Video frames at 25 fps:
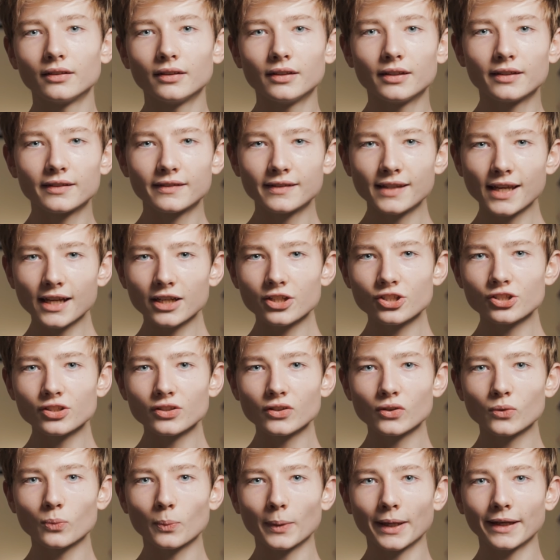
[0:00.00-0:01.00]

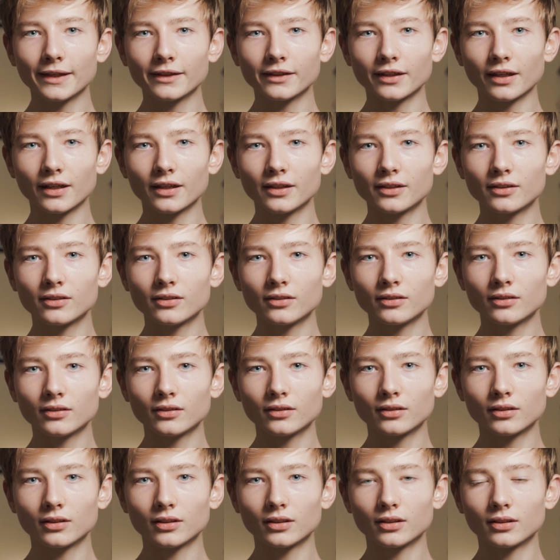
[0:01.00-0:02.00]
sections where you can
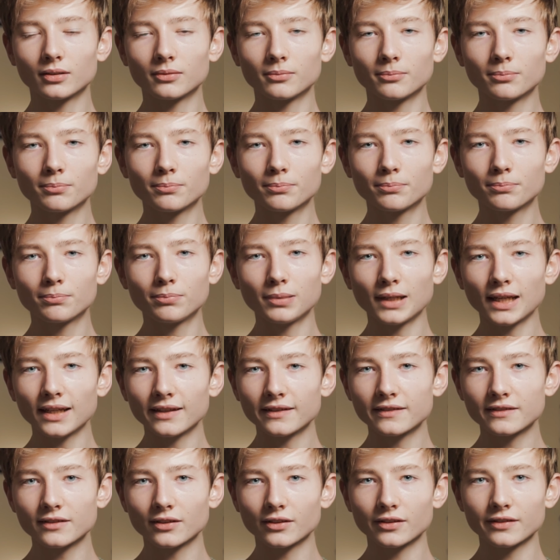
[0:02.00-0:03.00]

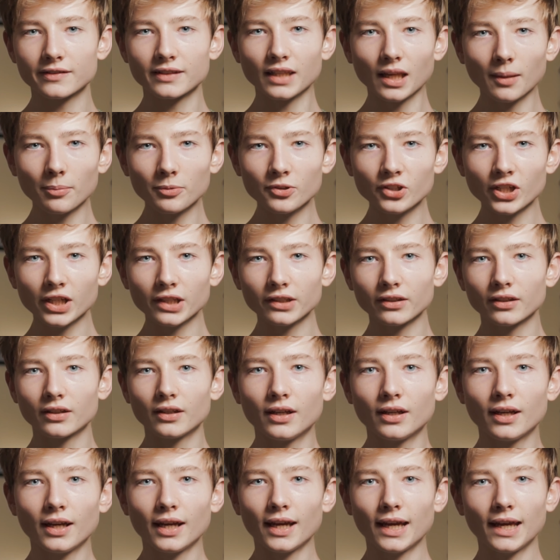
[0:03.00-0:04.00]
place your subject,
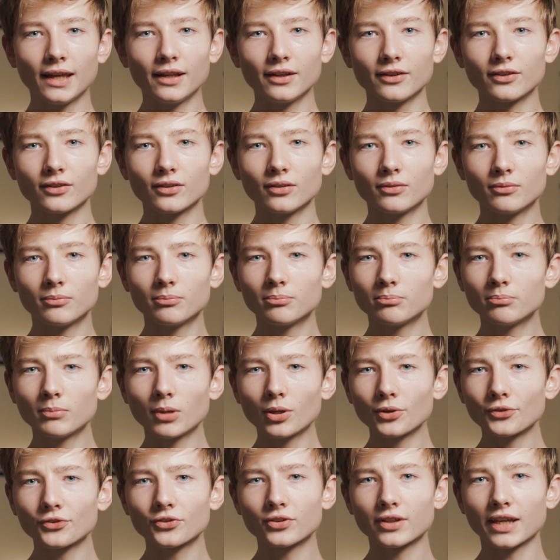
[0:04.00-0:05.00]
and
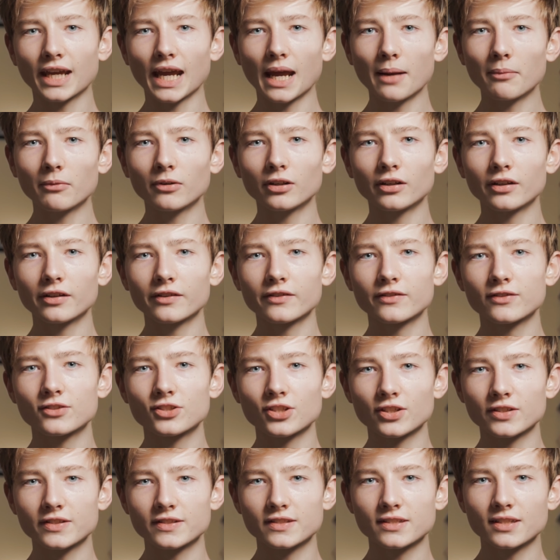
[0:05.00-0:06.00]
most cameras
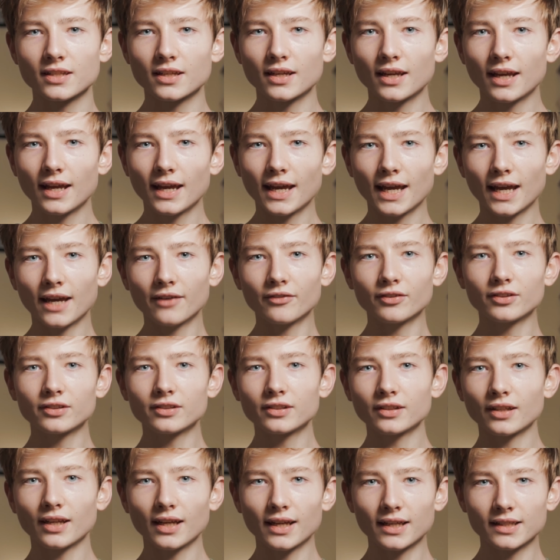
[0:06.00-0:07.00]
just have
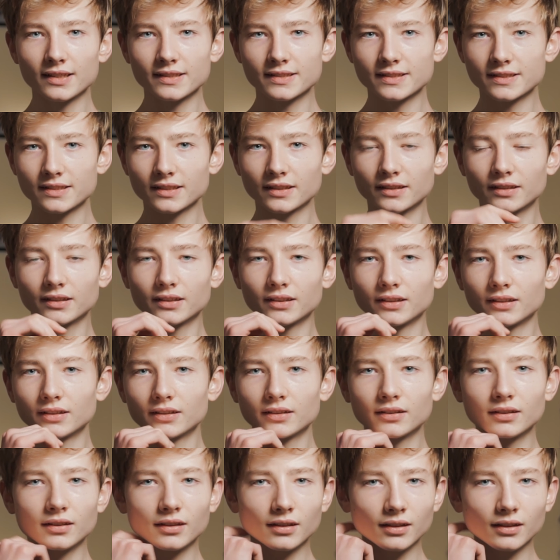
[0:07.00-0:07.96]
it as a